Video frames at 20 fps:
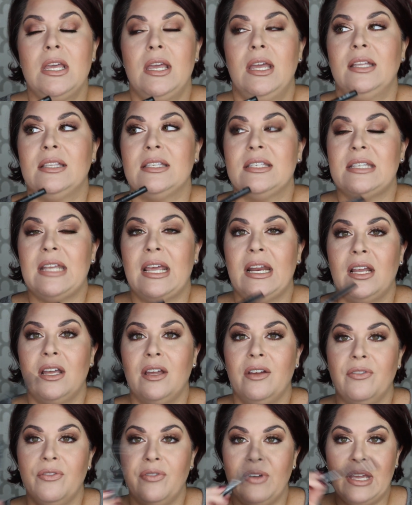instead
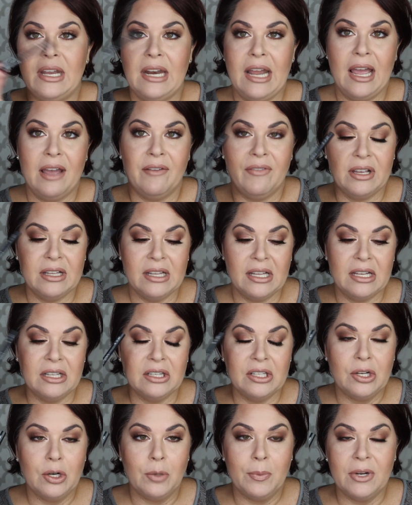of it having like a
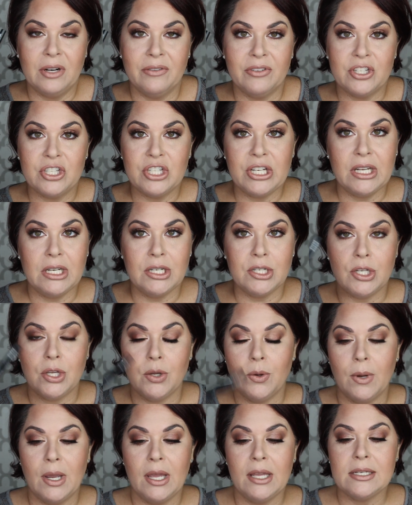little bit of a sheen
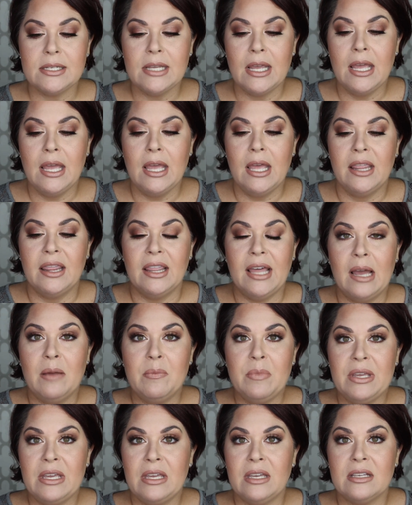to it.
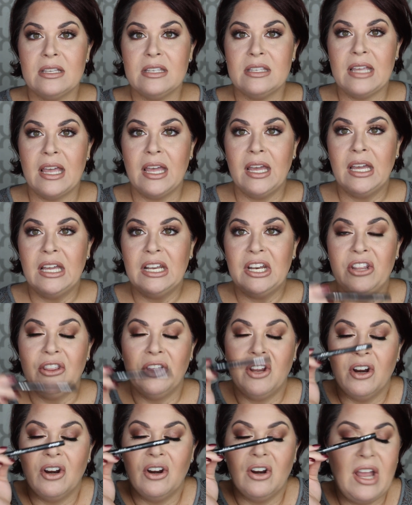That being said,
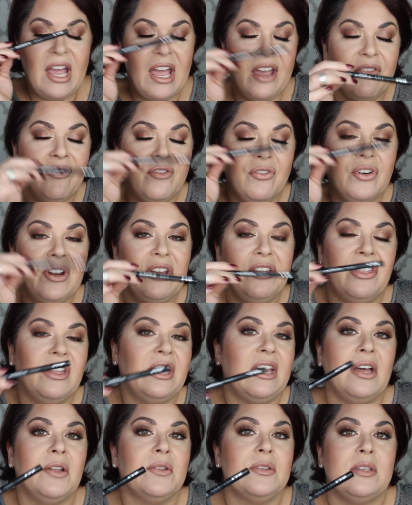there,
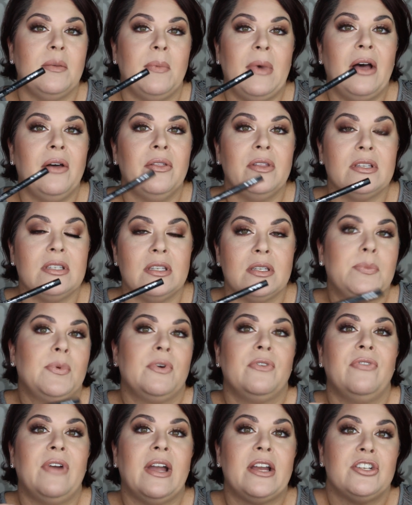everything else about this is
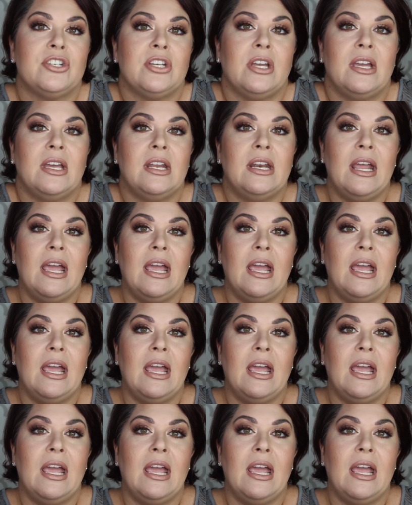perfection,